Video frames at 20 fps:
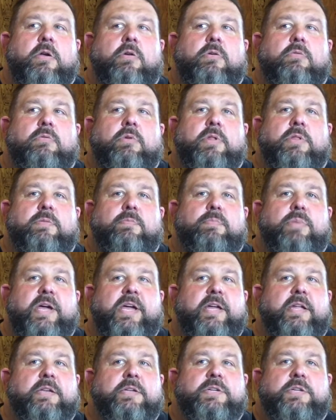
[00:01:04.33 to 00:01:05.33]
with
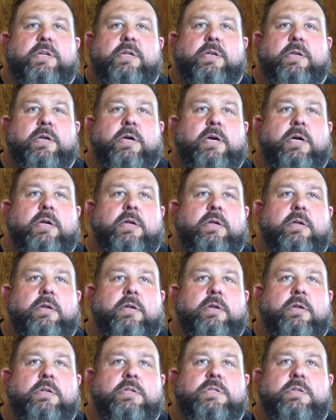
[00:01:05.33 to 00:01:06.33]
bench and
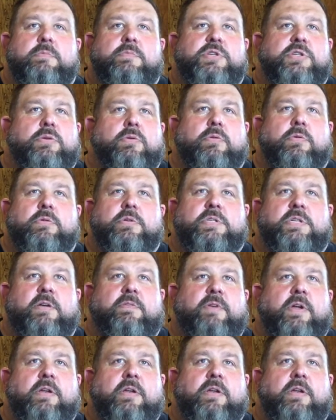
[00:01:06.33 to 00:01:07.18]
some shoulder stuff.